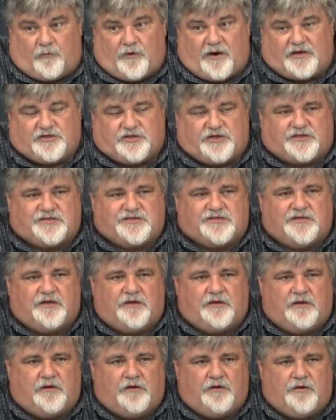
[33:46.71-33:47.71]
righteous.
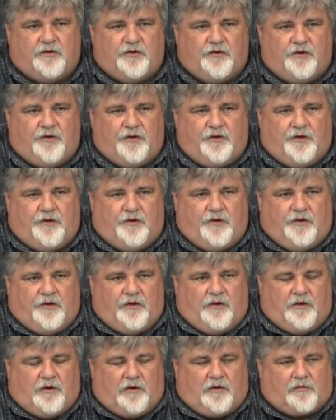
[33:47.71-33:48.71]

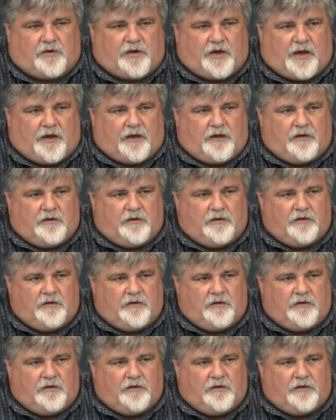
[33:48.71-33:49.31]
Okay.